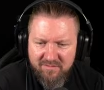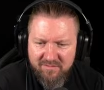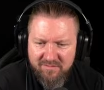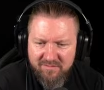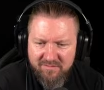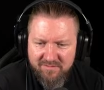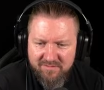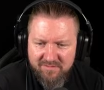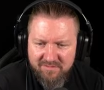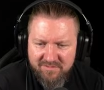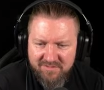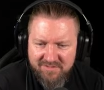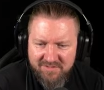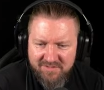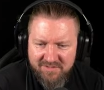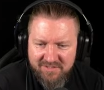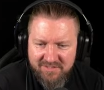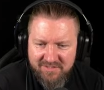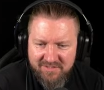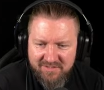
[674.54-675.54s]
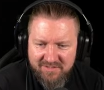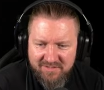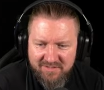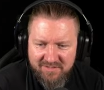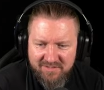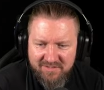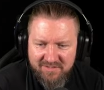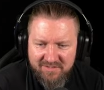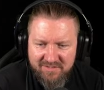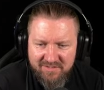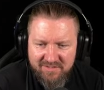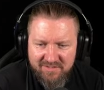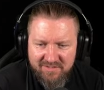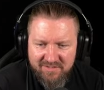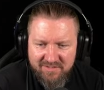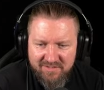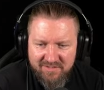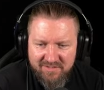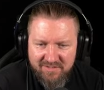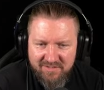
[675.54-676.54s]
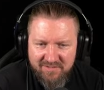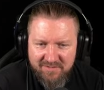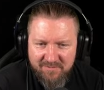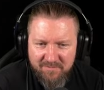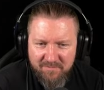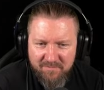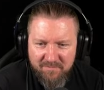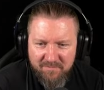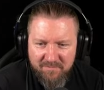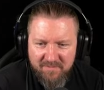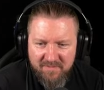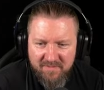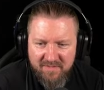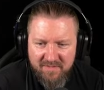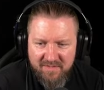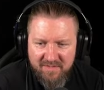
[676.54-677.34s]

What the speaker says: Nobody speaks.